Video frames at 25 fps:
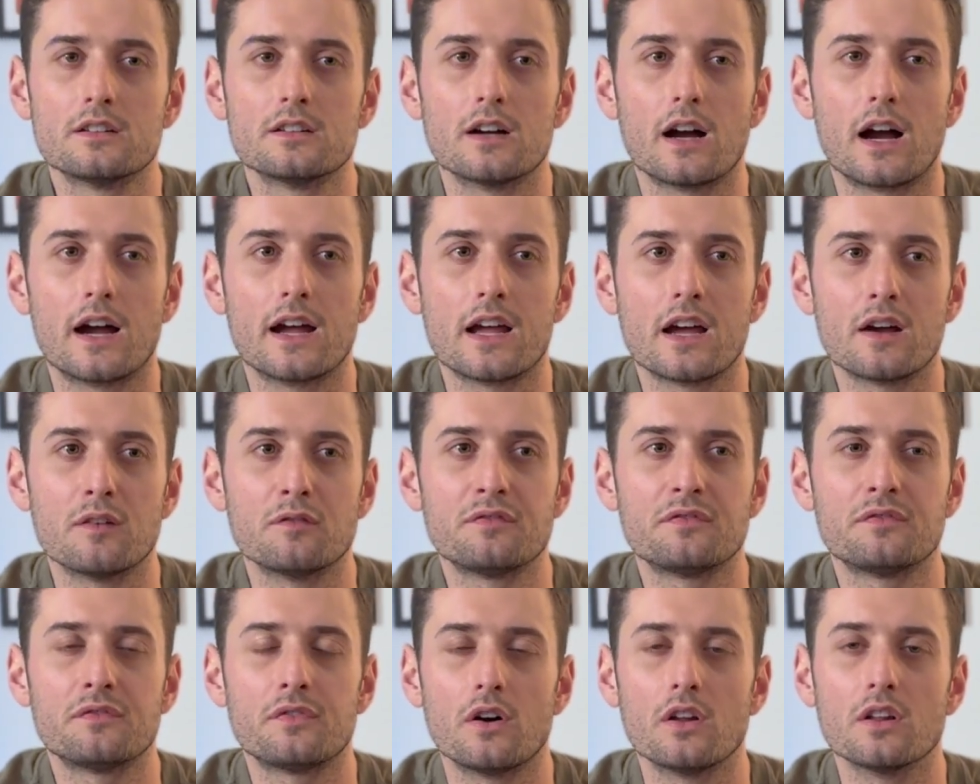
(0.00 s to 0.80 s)
I have
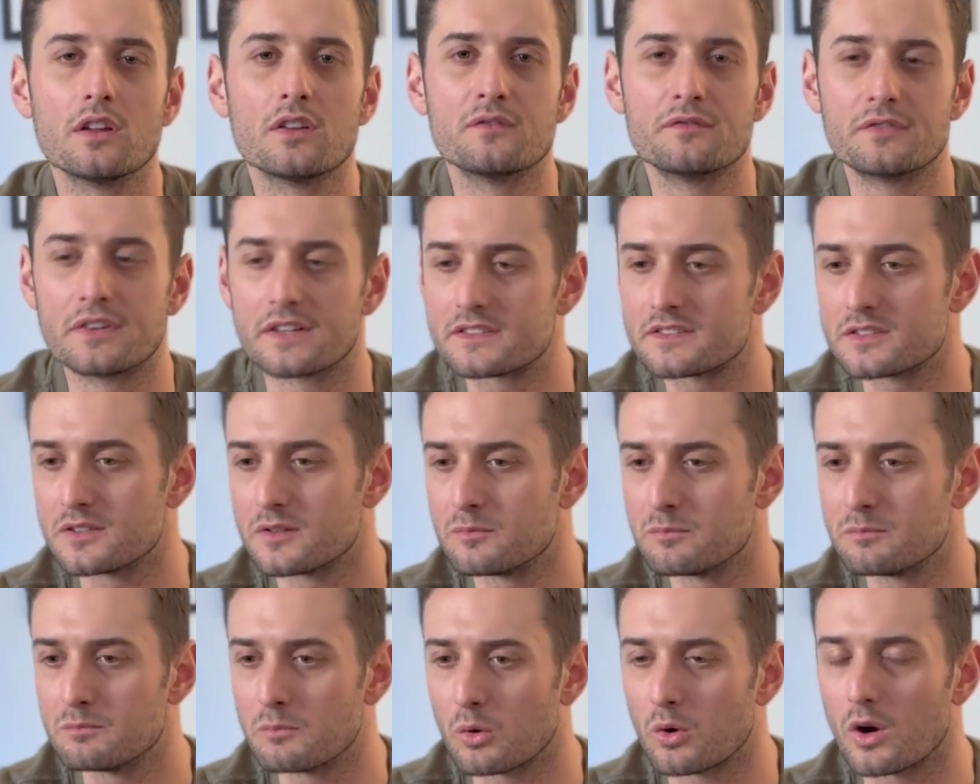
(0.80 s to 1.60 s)
fallen
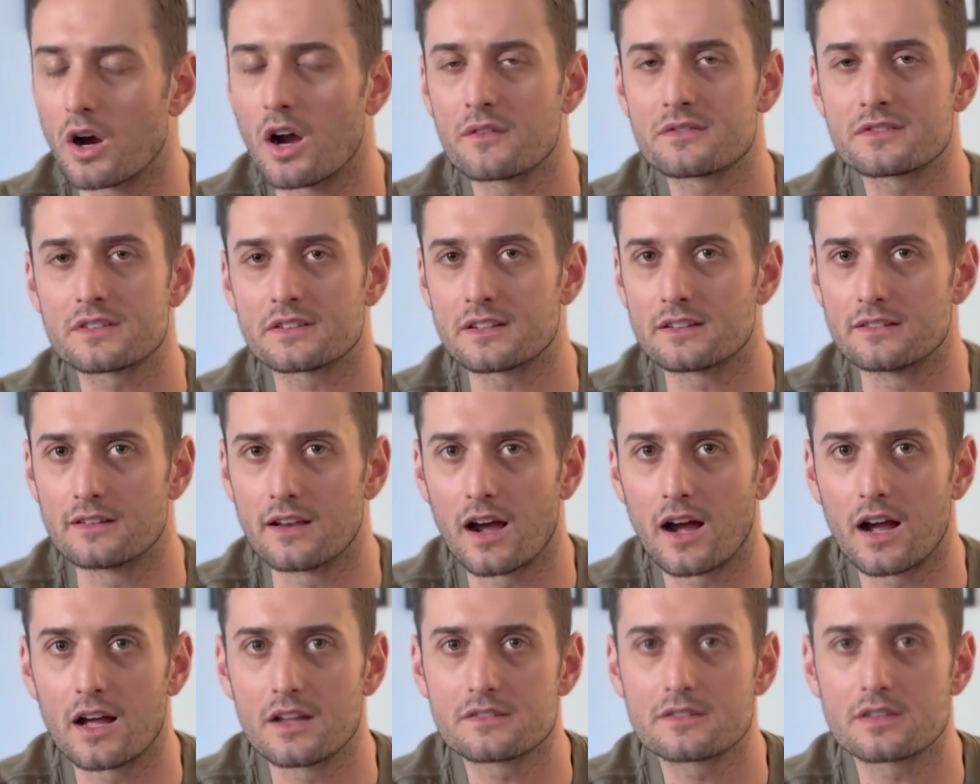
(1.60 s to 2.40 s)
victim more often than
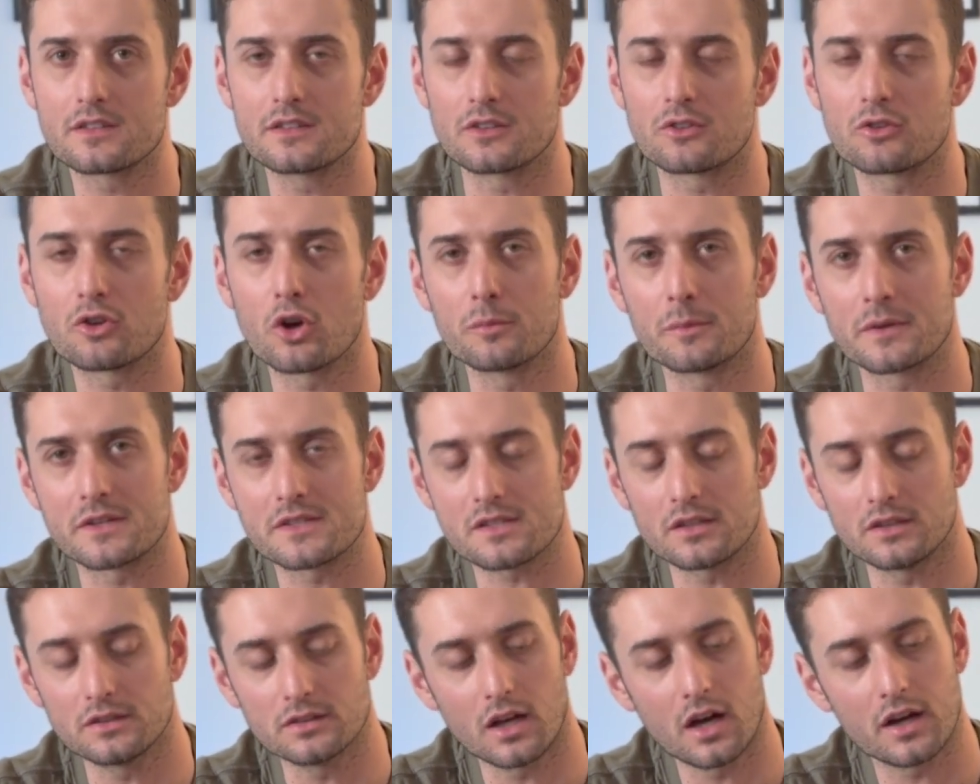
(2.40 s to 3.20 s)
not to the Chrome
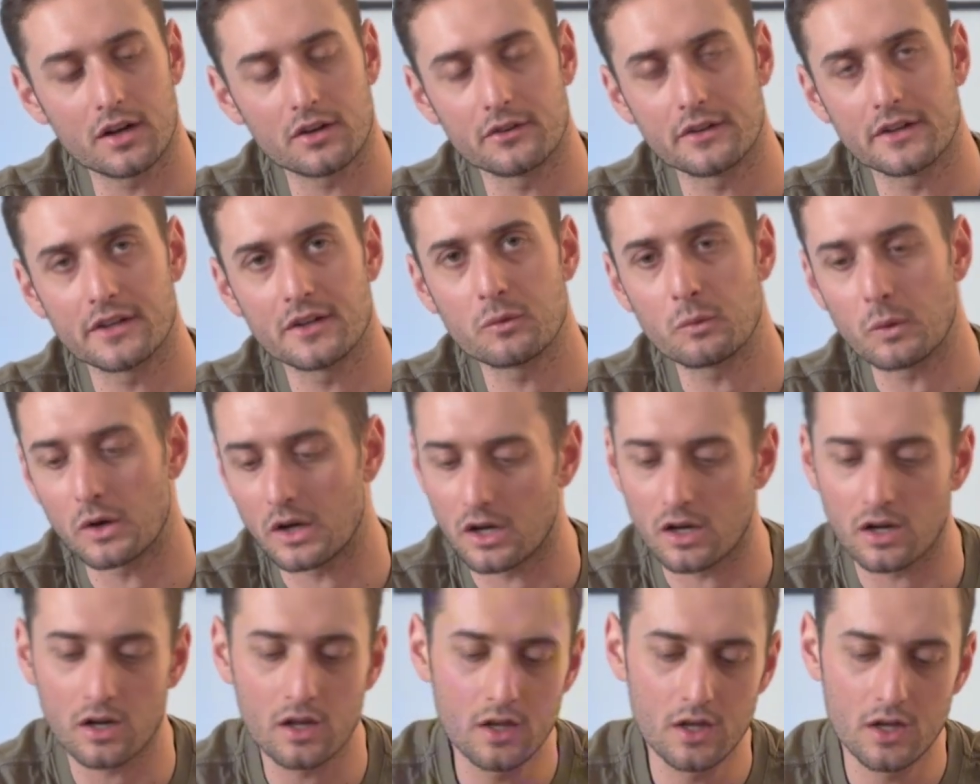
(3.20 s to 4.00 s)
Excel lottery,
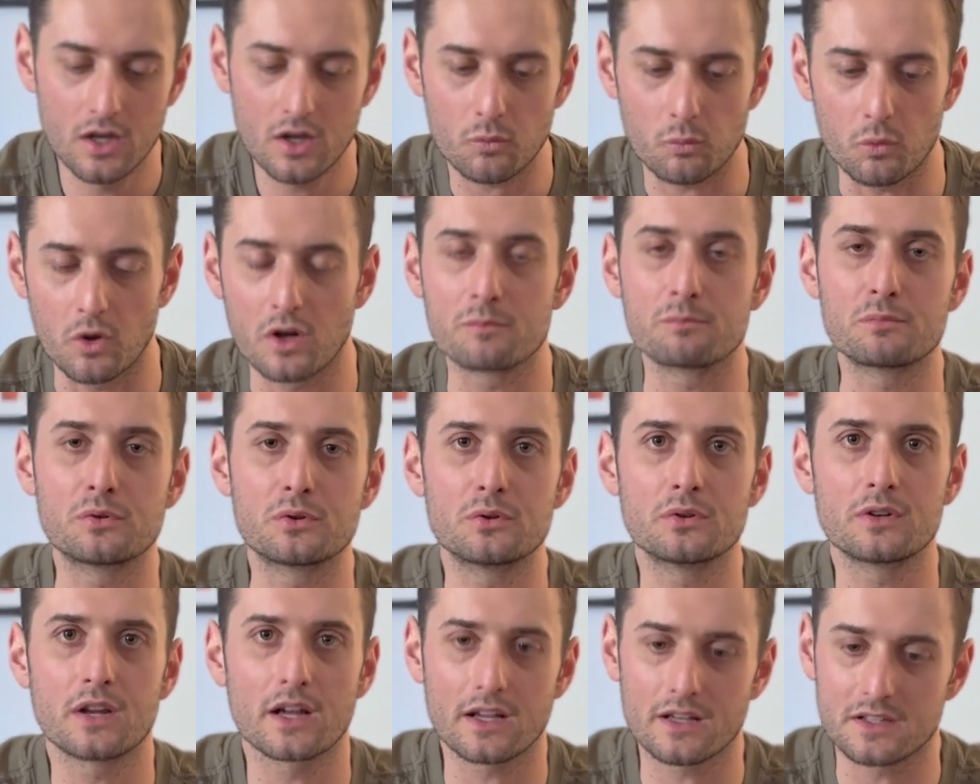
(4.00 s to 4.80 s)
where one
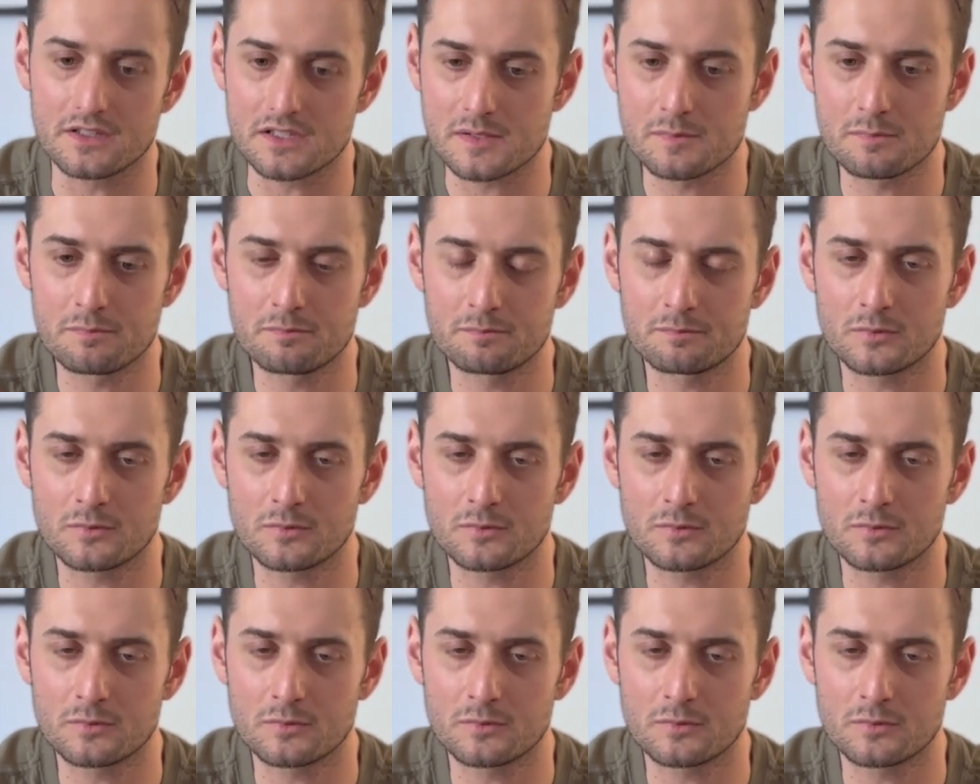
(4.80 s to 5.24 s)
boot has